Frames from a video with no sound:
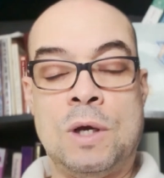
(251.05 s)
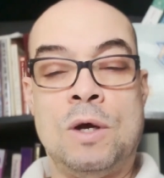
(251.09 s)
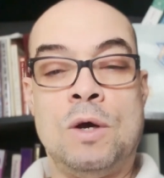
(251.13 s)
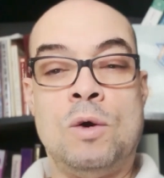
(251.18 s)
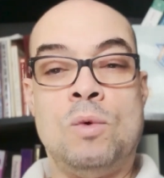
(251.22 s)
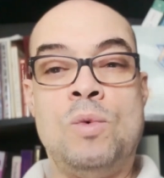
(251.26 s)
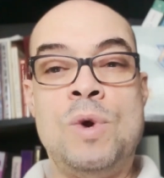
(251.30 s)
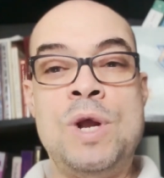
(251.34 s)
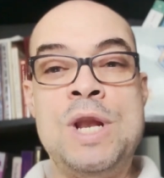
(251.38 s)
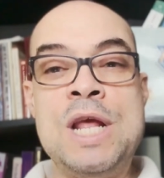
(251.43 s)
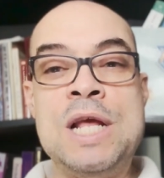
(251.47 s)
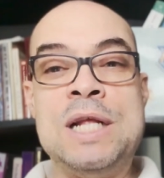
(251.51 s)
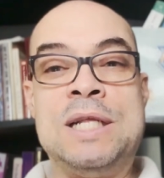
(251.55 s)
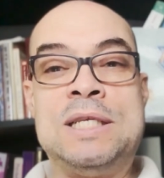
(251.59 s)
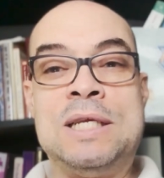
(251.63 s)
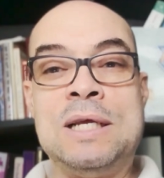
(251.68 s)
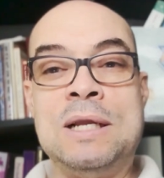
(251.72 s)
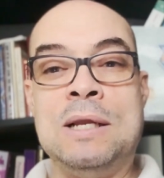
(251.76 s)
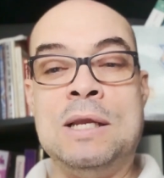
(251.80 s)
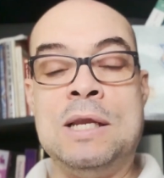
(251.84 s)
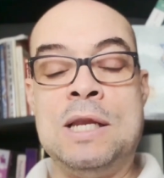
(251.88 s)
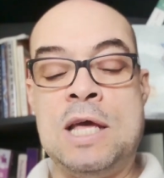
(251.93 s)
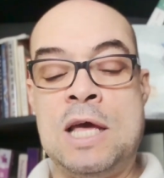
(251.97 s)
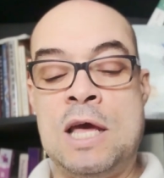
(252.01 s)
We need
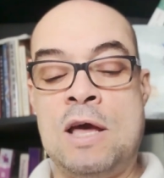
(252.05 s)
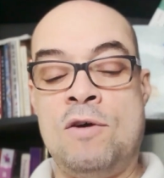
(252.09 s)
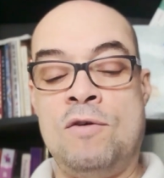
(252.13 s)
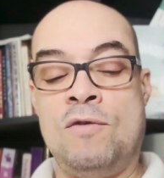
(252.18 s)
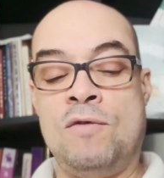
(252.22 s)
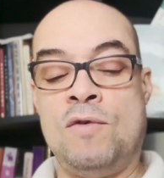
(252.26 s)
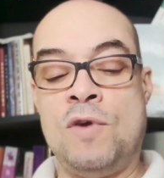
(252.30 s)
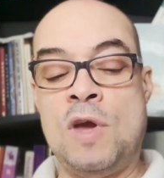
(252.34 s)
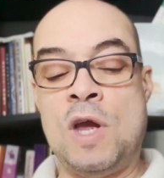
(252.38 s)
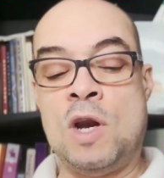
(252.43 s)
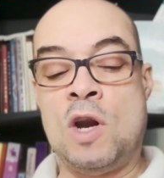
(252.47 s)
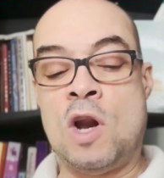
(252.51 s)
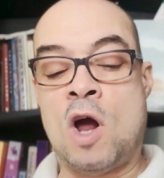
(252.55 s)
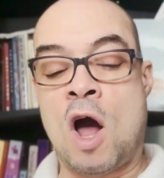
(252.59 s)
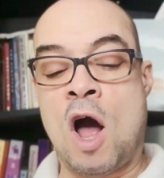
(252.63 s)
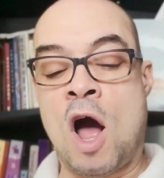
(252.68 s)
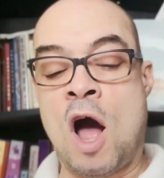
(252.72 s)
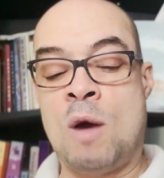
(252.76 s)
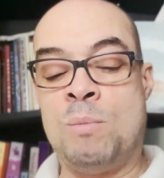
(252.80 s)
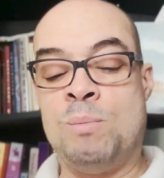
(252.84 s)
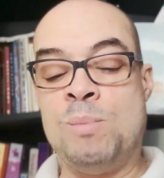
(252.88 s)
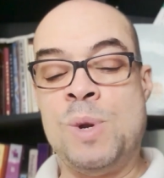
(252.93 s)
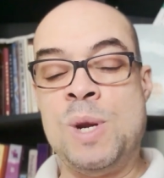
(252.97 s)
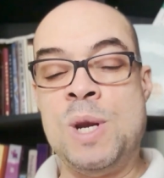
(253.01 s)
to live in
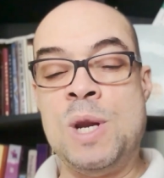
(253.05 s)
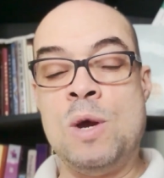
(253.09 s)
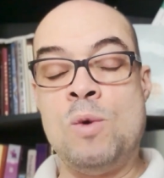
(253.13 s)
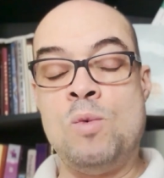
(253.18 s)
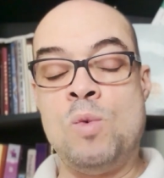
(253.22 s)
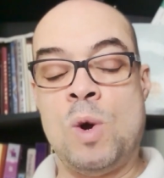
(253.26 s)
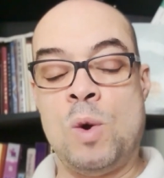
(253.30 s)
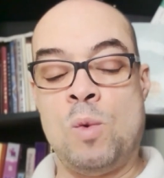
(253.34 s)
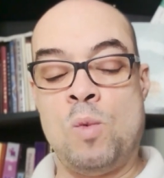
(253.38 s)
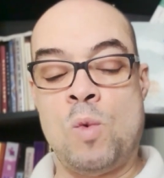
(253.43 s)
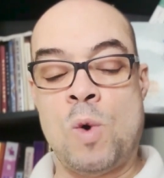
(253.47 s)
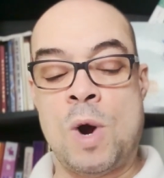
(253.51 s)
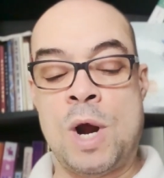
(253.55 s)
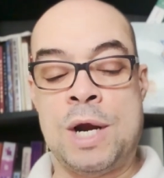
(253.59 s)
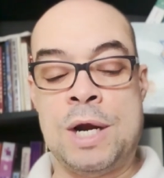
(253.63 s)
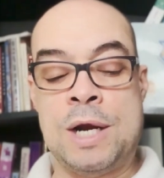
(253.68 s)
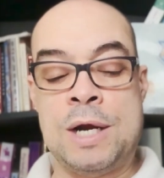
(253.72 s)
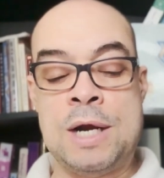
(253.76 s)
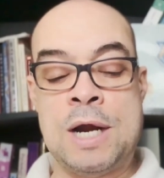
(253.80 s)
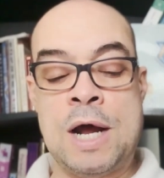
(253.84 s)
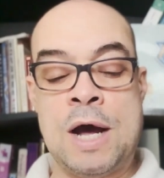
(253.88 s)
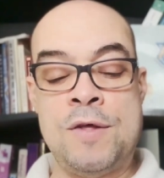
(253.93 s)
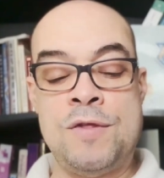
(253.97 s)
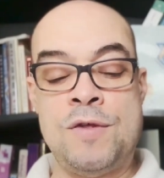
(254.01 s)
harmony with one
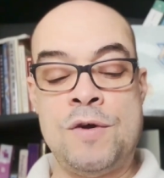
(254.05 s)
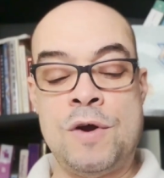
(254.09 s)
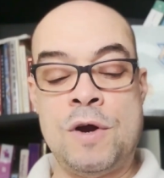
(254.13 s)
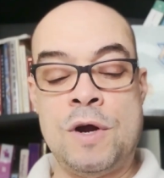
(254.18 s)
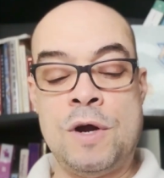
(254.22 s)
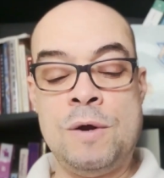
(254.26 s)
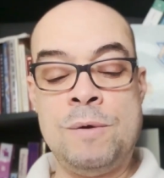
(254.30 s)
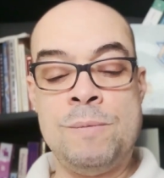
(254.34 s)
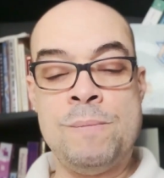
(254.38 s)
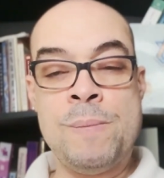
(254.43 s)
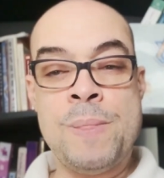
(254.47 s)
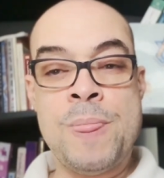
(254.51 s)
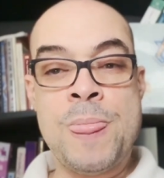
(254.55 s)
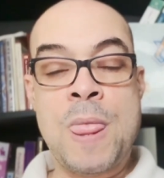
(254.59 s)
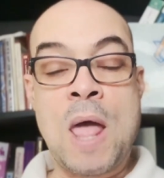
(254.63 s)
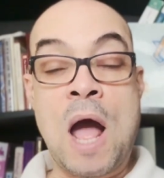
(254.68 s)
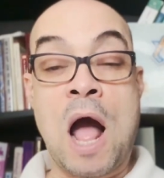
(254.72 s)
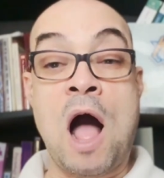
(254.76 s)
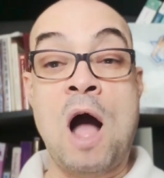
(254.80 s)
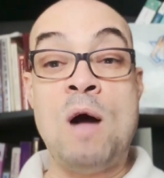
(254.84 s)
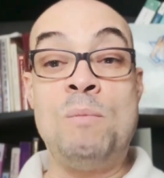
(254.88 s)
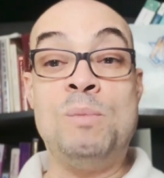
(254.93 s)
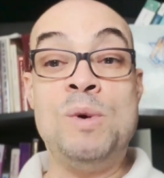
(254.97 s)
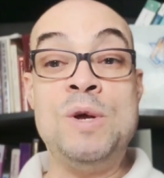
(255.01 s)
another.
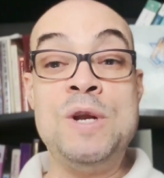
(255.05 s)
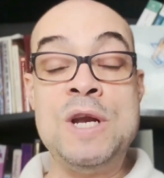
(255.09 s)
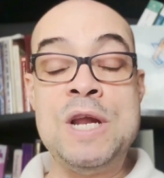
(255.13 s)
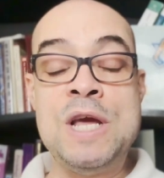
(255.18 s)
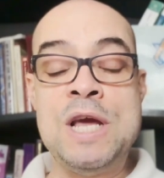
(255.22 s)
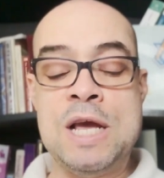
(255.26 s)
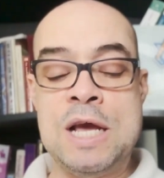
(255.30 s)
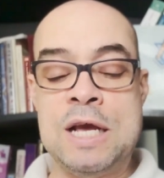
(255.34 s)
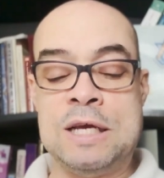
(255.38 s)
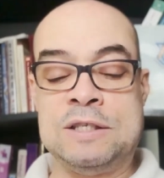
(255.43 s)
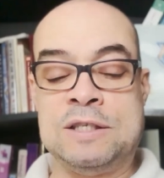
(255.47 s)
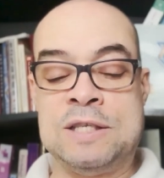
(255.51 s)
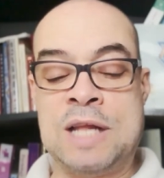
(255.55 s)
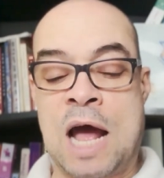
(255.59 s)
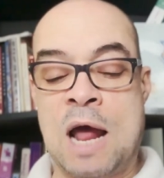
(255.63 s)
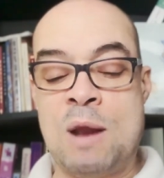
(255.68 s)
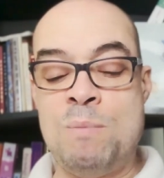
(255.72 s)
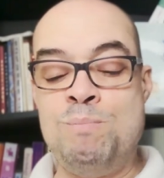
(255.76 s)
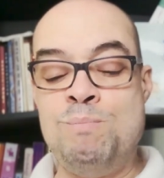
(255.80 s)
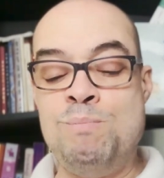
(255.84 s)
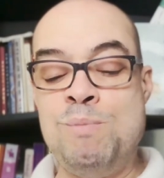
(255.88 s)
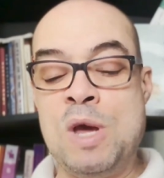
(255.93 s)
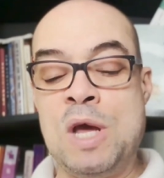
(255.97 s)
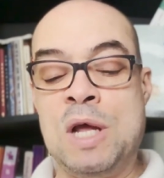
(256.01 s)
Harmony is
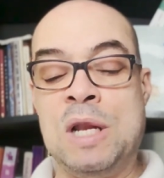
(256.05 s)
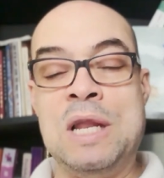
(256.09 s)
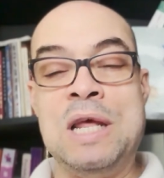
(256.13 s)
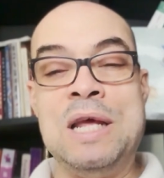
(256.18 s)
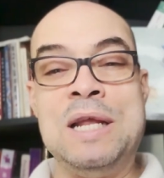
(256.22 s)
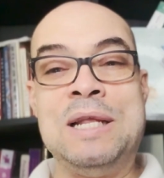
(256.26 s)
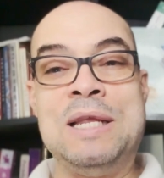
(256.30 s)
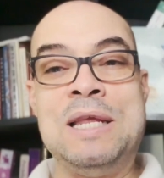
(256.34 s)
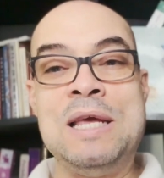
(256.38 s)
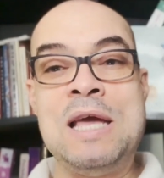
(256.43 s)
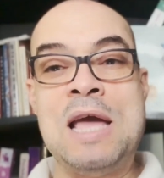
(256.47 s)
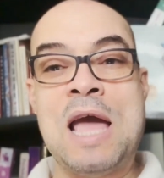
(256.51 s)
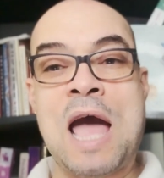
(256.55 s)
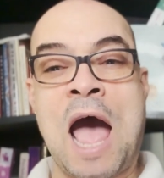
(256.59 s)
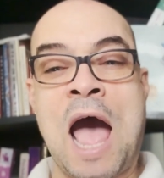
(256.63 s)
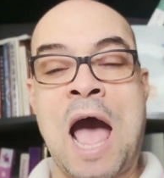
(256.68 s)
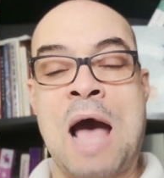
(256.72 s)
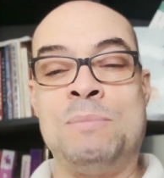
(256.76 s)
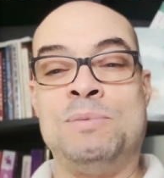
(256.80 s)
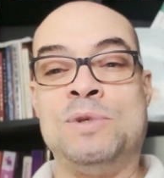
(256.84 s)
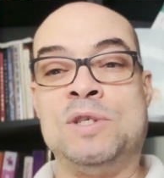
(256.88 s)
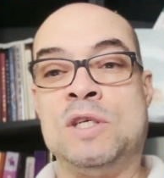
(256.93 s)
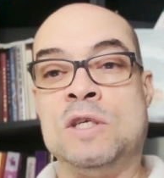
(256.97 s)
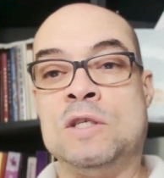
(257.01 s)
not merely the
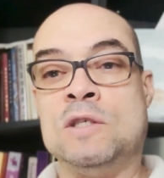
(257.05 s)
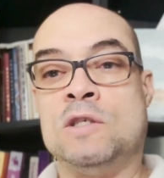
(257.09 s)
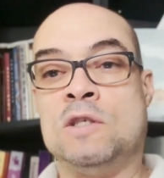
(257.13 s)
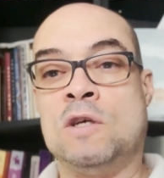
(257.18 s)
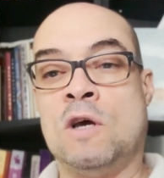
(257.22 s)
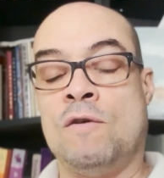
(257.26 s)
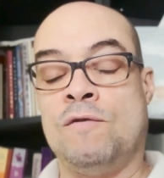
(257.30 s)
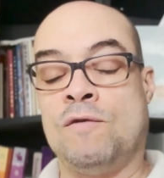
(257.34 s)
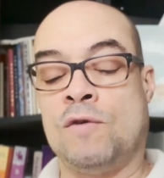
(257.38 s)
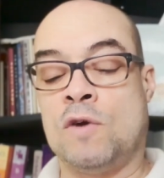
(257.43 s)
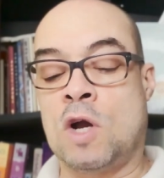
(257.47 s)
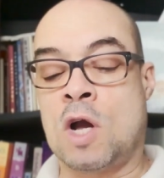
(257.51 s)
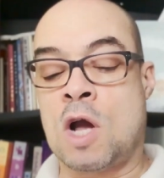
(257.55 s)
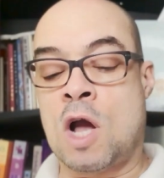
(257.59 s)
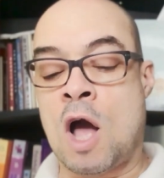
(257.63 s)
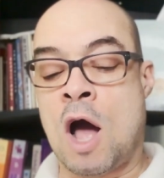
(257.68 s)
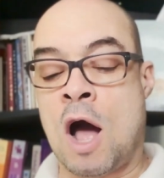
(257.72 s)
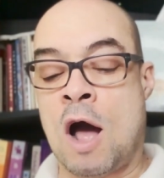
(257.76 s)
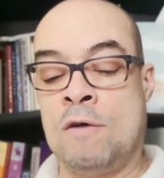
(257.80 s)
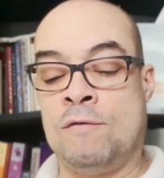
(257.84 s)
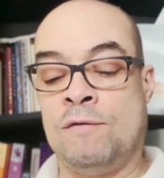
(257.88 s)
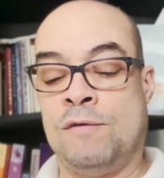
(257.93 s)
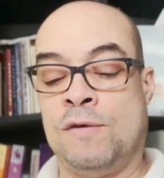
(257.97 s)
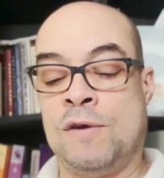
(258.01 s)
absence of
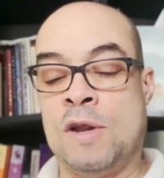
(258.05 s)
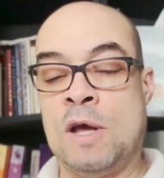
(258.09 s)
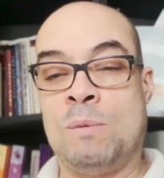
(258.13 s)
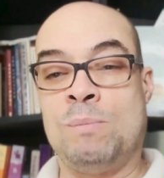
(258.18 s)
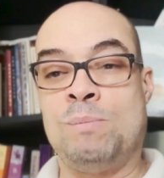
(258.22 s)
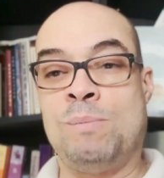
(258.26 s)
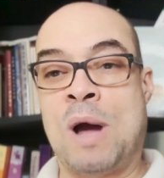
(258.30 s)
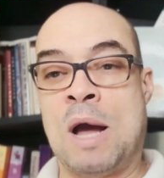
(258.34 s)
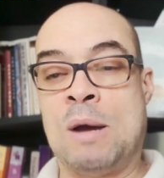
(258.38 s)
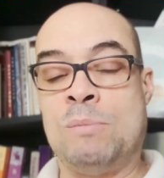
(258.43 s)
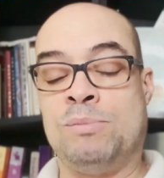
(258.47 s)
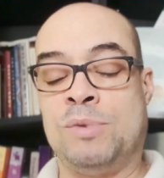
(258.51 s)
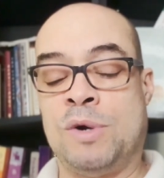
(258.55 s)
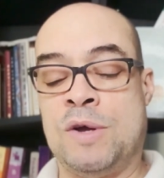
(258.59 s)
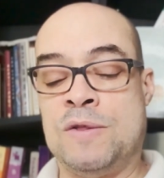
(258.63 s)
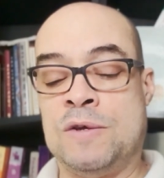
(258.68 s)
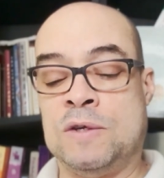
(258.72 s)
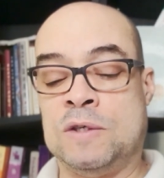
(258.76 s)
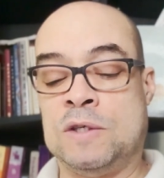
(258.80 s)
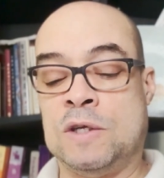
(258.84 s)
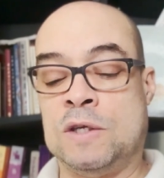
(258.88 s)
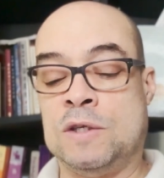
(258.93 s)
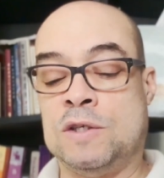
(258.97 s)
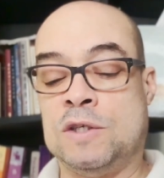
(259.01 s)
conflict, my
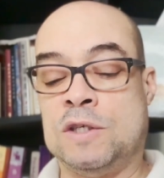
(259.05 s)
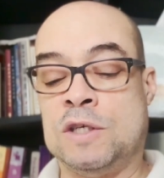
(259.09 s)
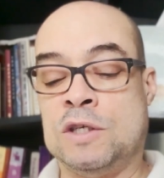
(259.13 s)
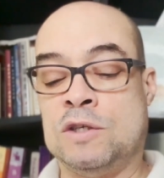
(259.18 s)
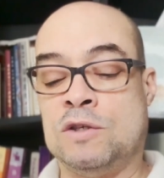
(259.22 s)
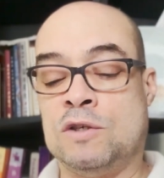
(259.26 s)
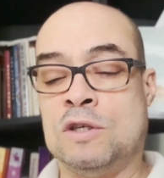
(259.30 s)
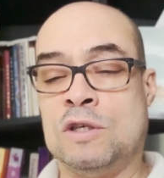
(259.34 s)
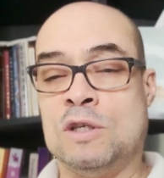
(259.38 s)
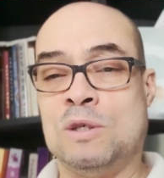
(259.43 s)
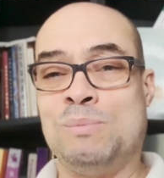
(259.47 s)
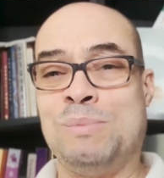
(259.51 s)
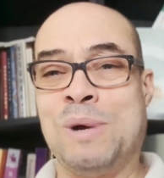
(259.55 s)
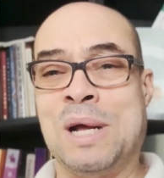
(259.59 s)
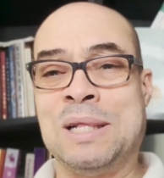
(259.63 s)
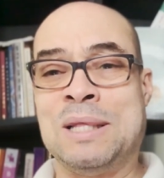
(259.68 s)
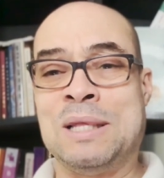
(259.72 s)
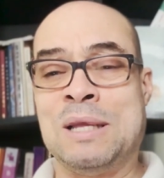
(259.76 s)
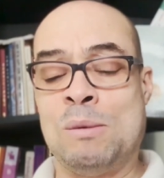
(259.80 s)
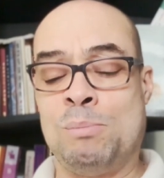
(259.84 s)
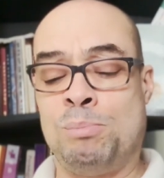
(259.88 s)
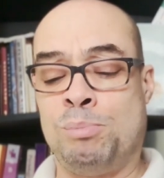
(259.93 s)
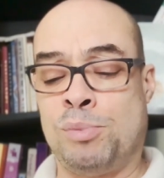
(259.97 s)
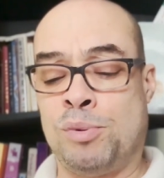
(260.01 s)
brothers and sisters,
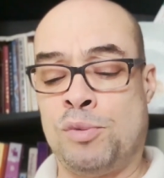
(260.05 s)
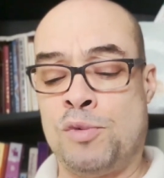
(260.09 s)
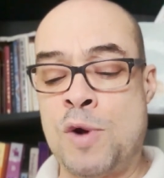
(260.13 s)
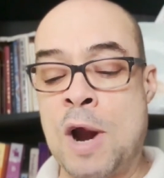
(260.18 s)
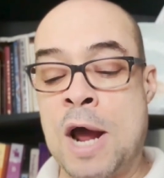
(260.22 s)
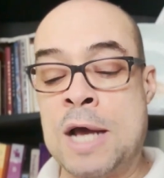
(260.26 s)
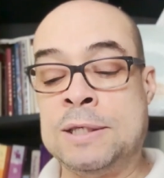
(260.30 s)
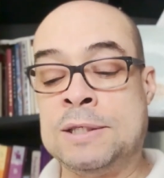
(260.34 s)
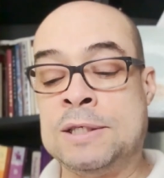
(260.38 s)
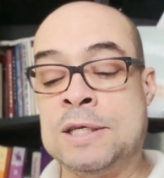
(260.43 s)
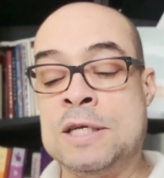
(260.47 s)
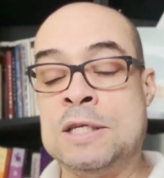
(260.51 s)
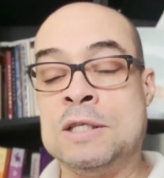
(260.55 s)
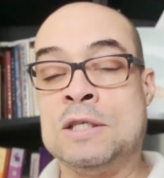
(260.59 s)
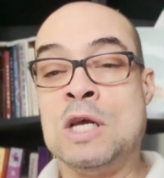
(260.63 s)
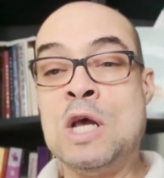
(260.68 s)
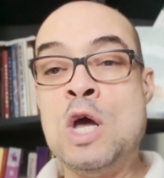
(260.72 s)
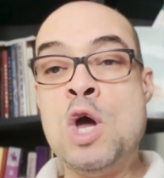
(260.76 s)
but the presence